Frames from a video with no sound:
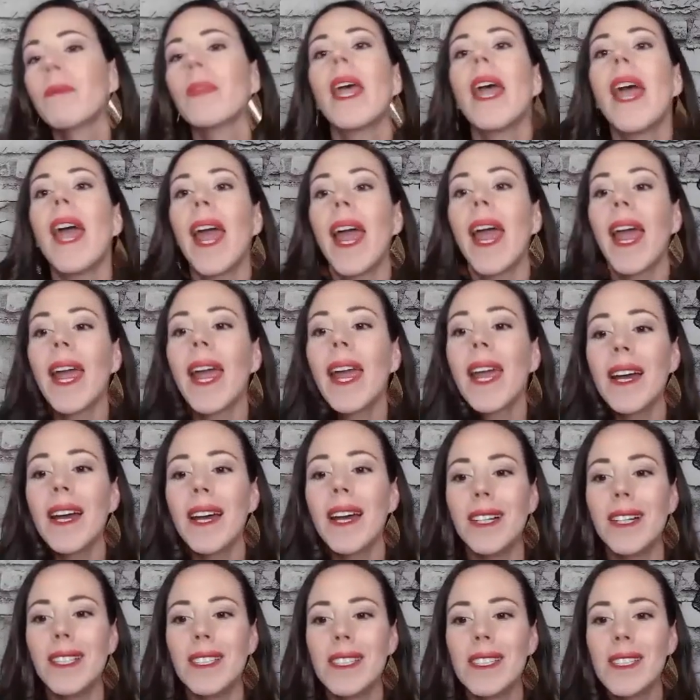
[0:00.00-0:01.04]

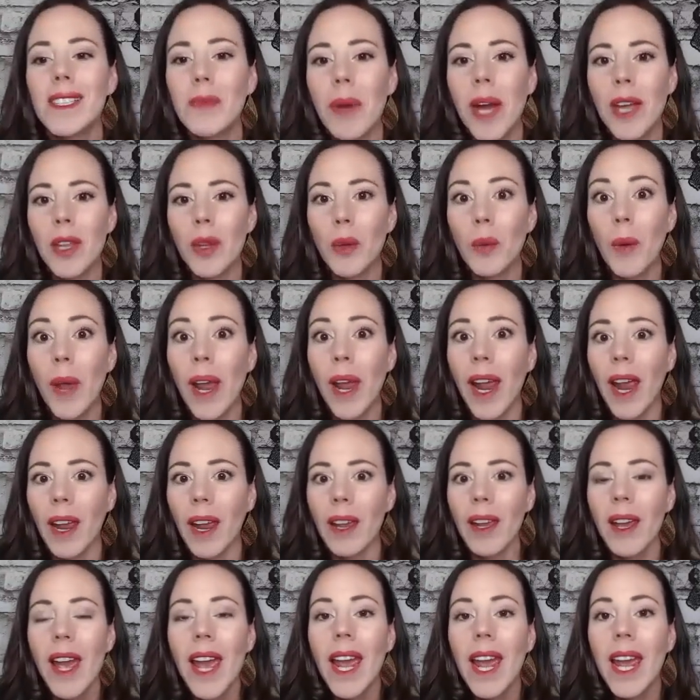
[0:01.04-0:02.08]
And by the way,
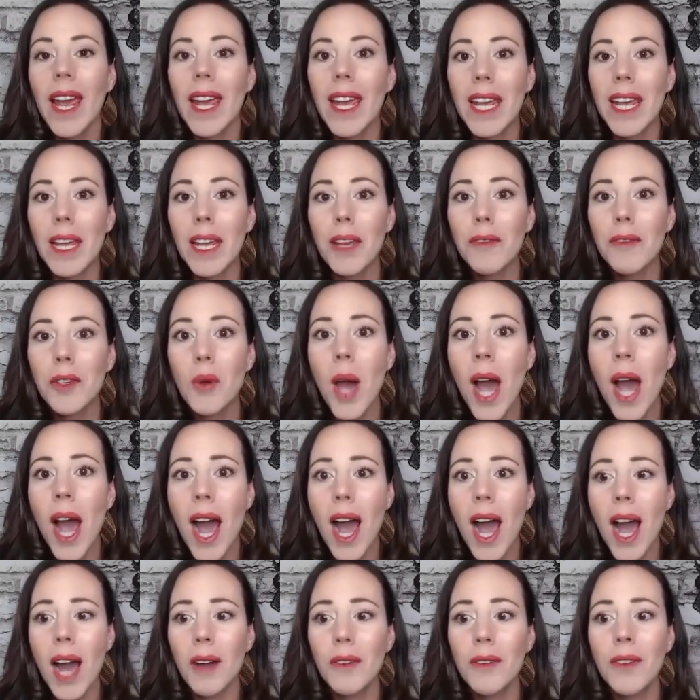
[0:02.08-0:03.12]
if you have
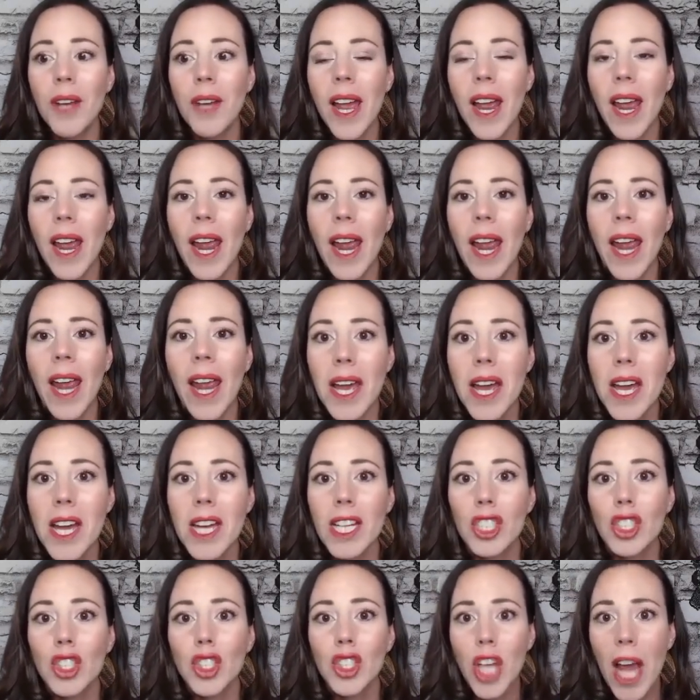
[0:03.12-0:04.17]
a
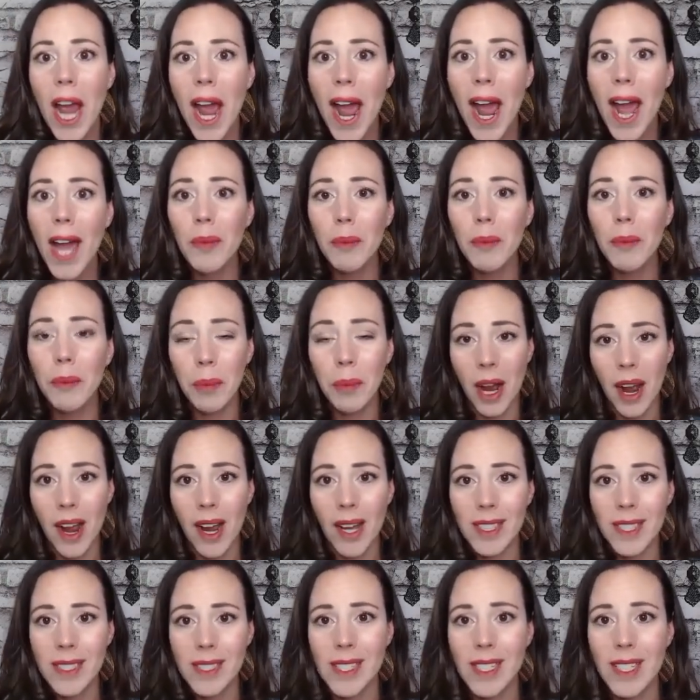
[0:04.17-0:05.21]
chat
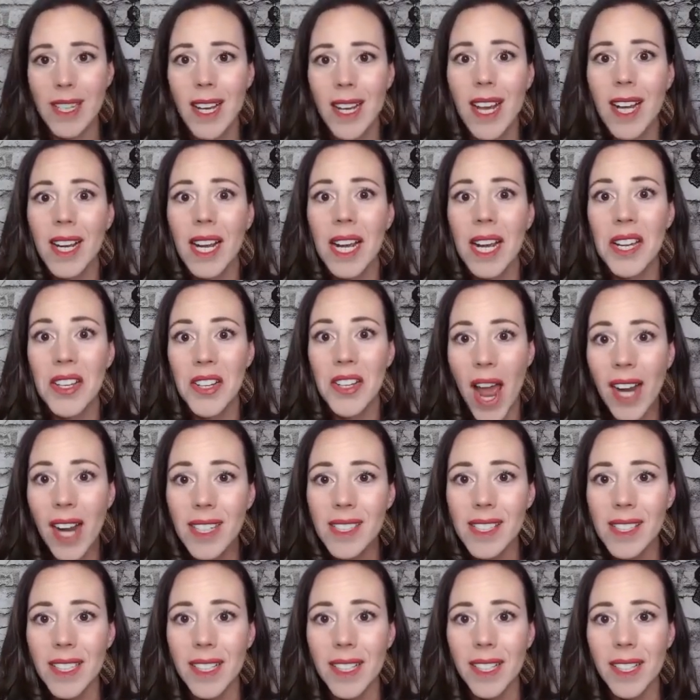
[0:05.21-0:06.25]
bot
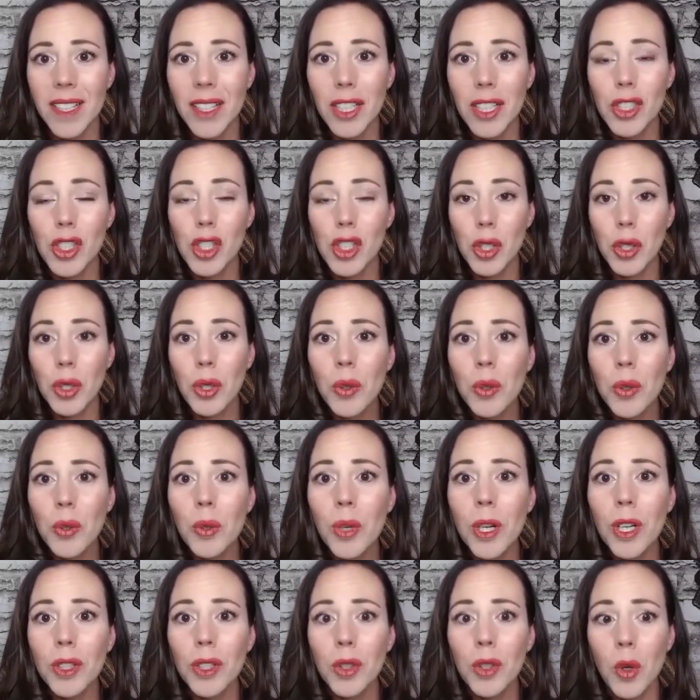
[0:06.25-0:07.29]
connected to
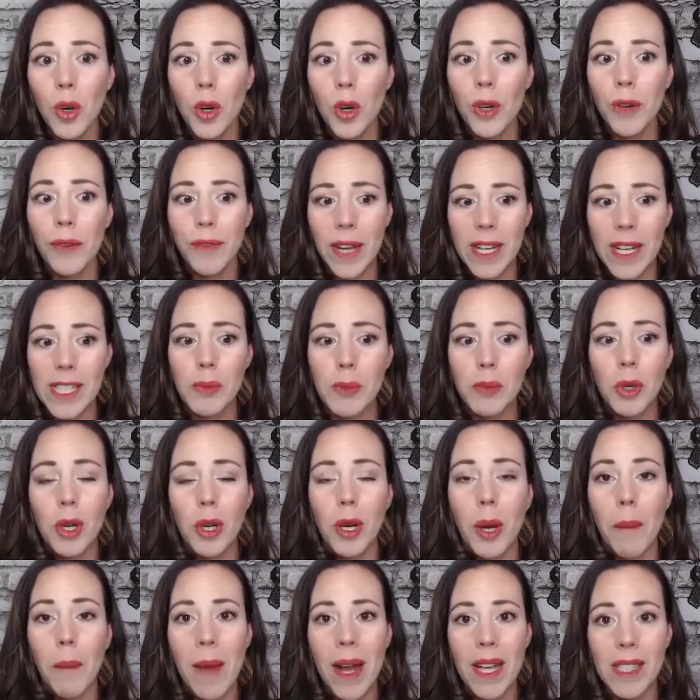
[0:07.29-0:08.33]
your Facebook
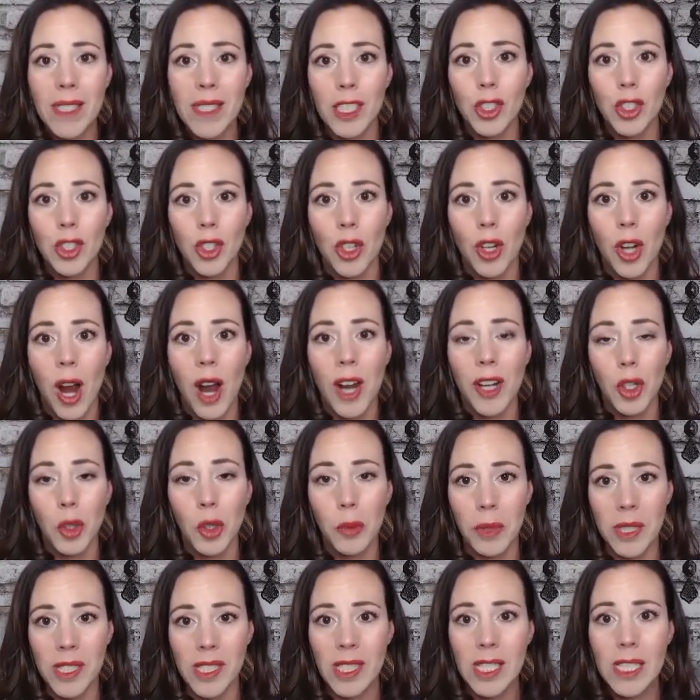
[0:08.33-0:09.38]
Messenger on your
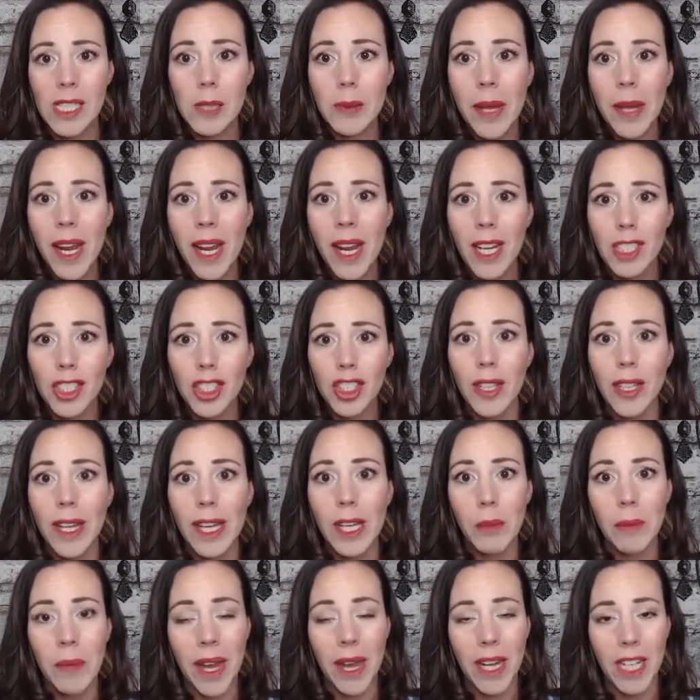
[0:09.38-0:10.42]
business page, like
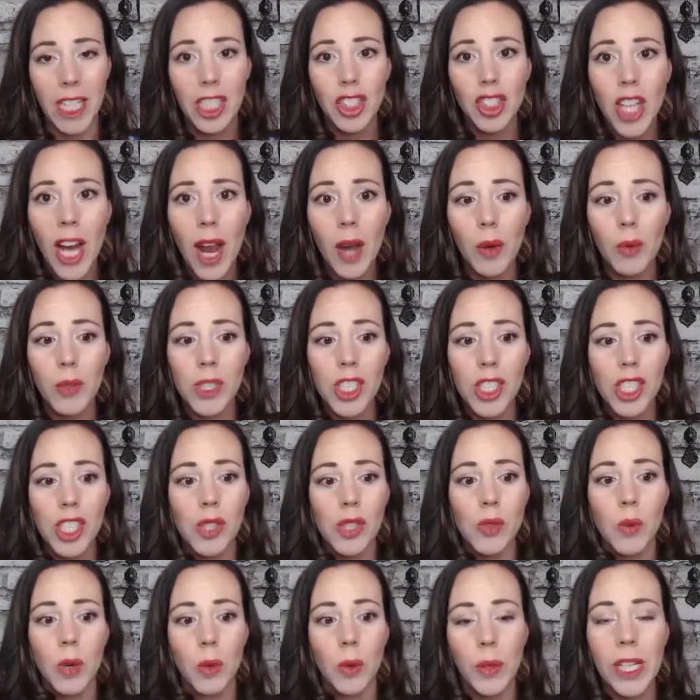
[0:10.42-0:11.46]
ManyChat, which is what
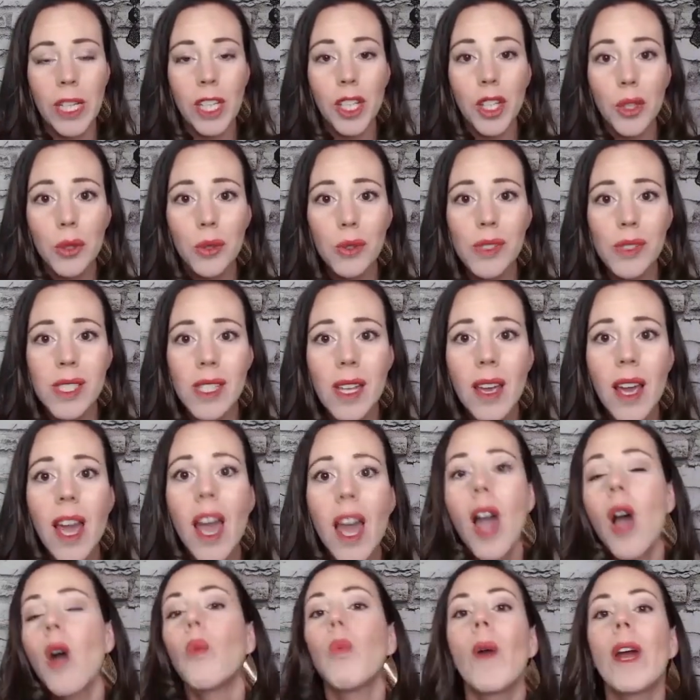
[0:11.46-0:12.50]
we use,
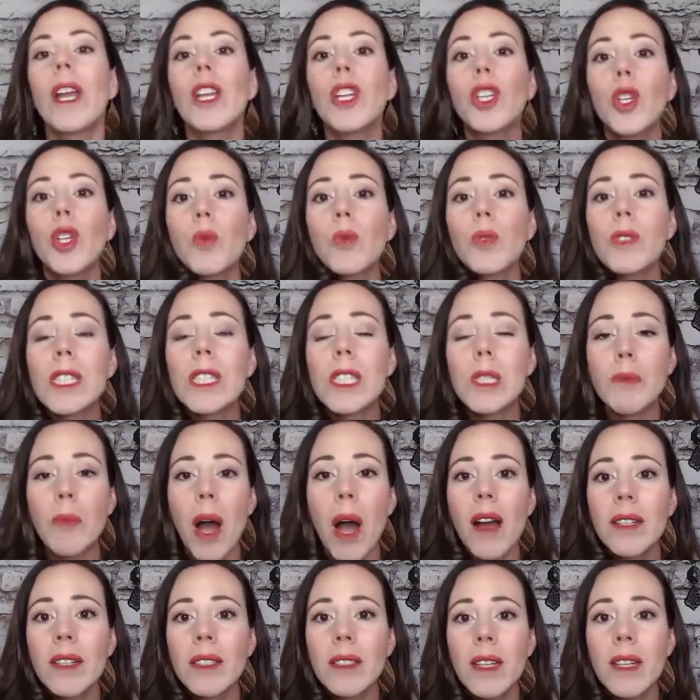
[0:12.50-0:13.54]
when you
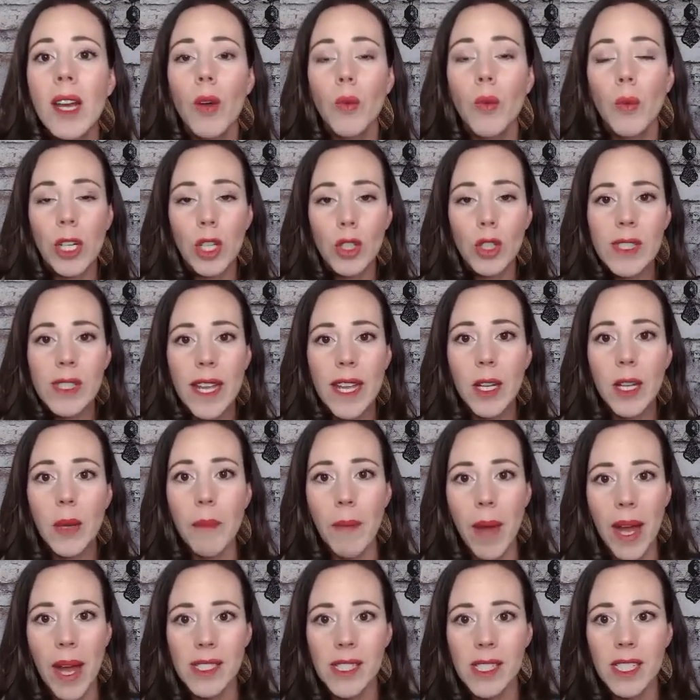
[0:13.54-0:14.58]
respond, when you send a
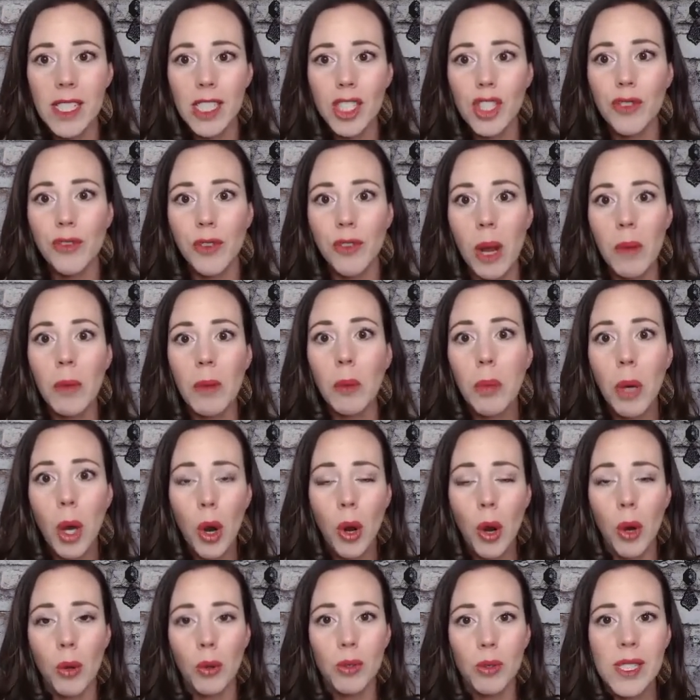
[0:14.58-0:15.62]
message from a
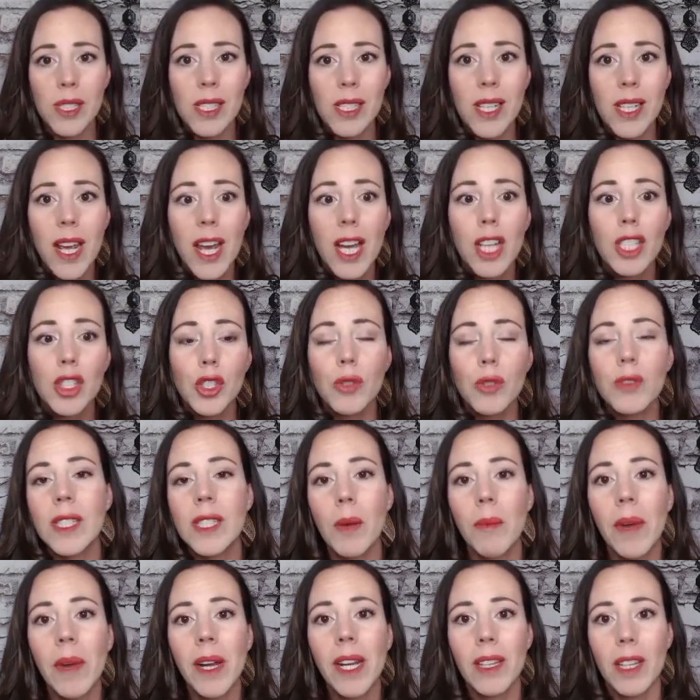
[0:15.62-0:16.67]
post to
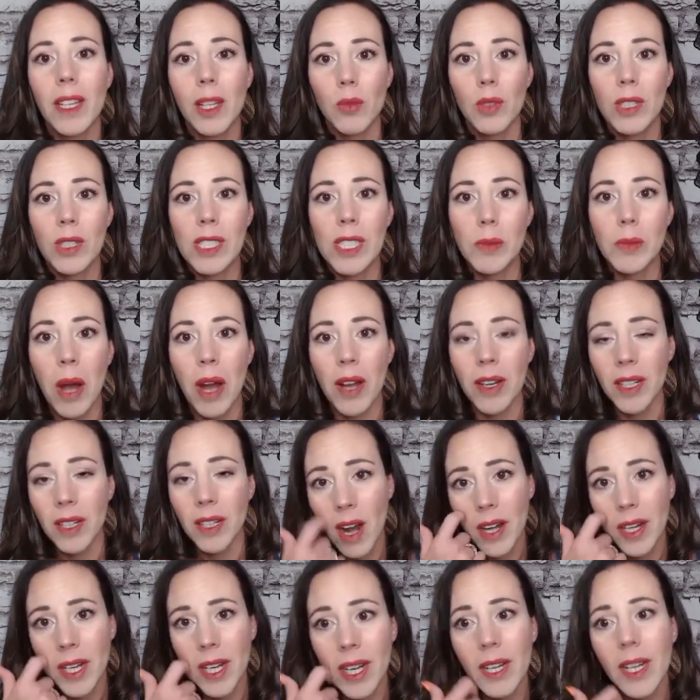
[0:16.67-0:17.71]
somebody that responded on
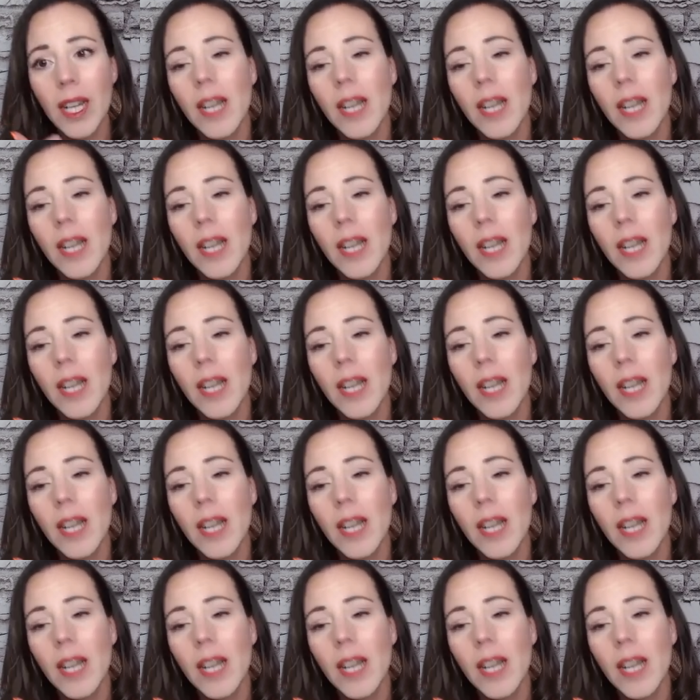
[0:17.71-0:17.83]
it,